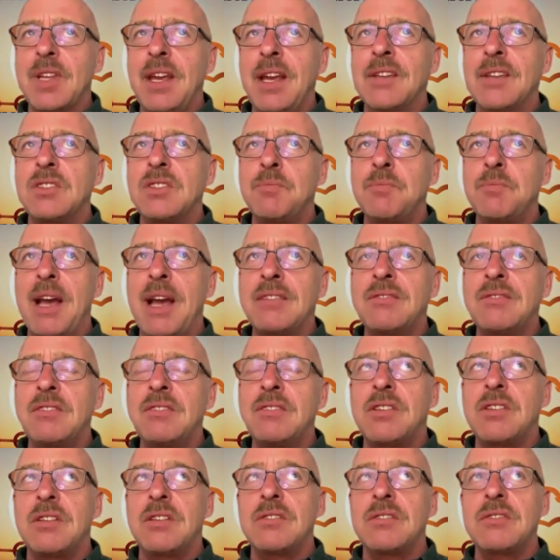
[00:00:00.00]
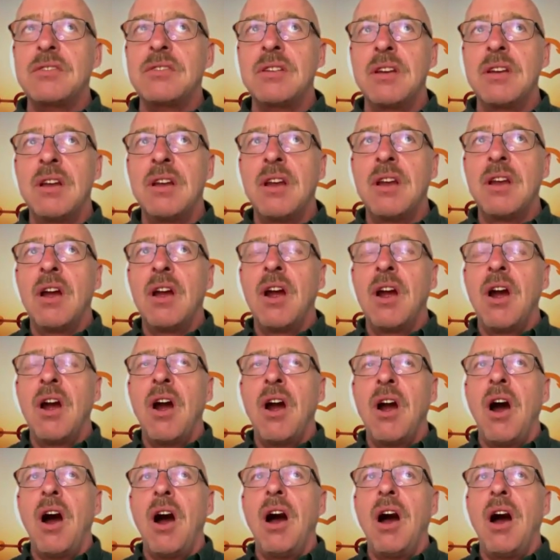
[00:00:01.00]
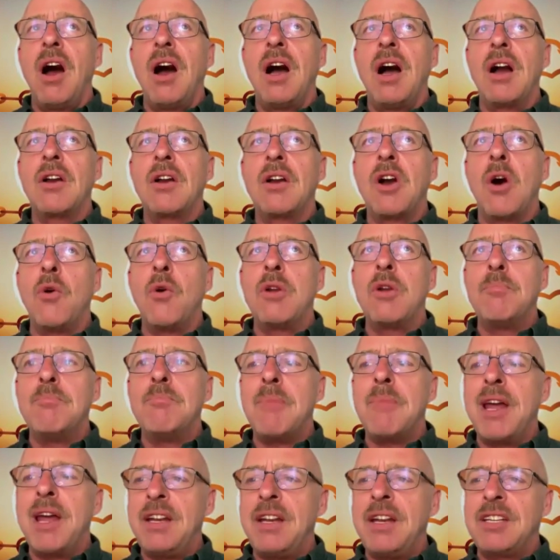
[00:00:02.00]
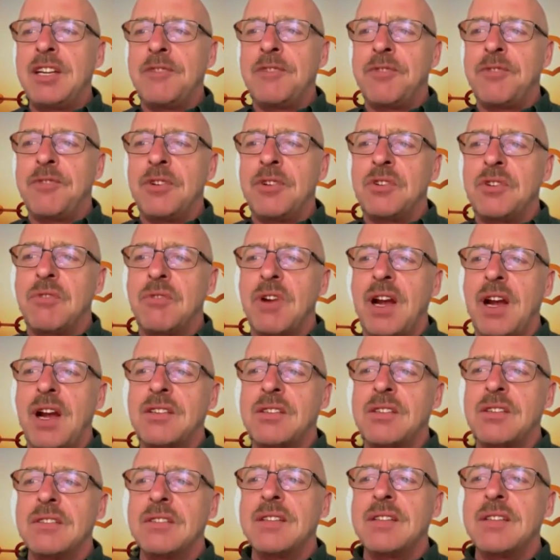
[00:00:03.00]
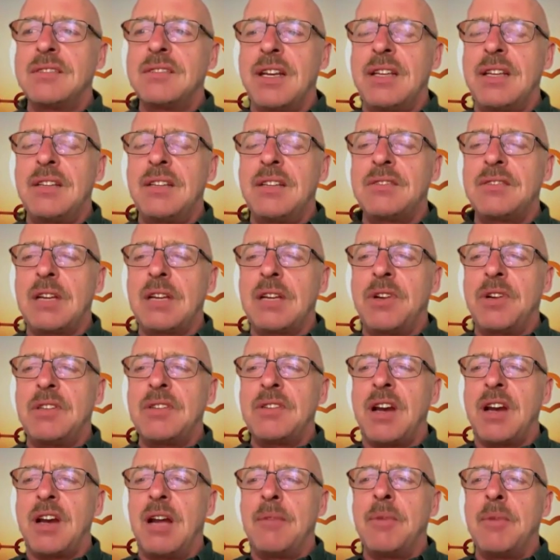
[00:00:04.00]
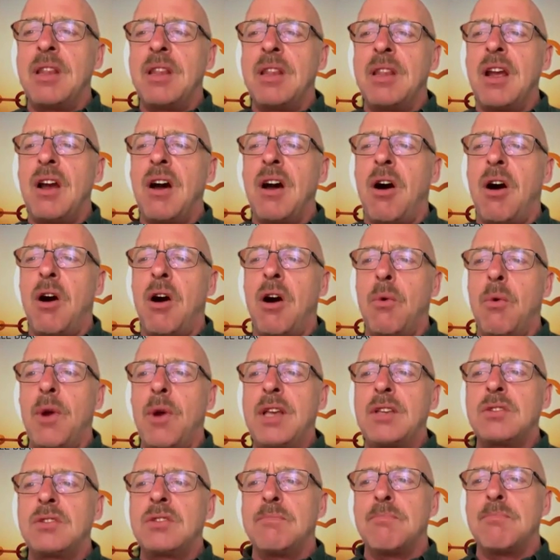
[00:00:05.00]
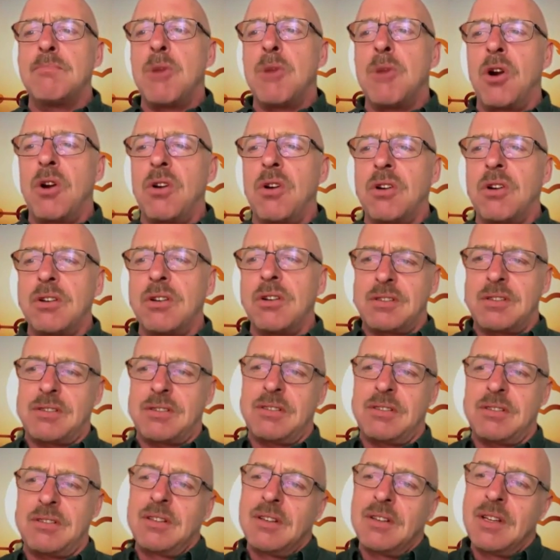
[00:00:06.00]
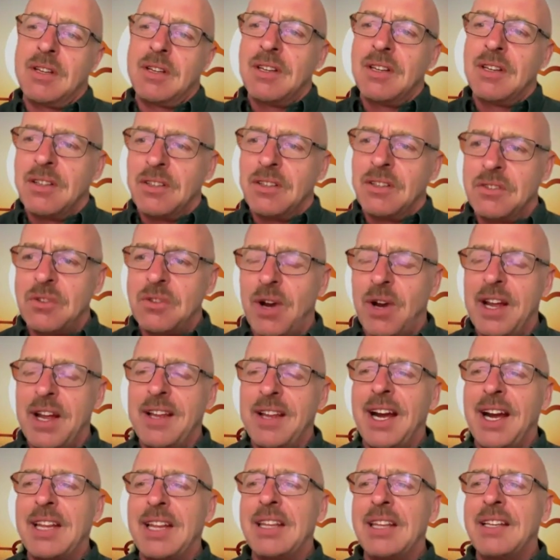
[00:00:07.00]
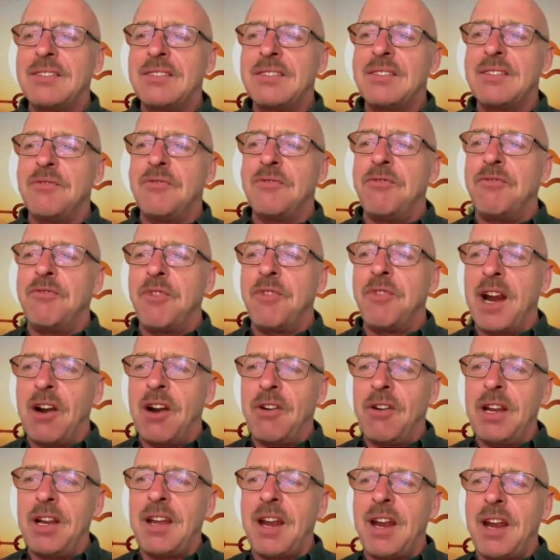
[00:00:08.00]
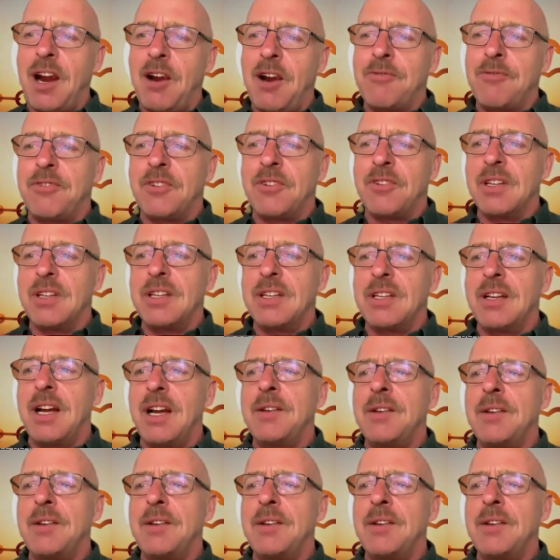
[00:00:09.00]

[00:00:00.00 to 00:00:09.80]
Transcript: His messages go in many different directions. I say this every time, and they always merge. So I listen very carefully.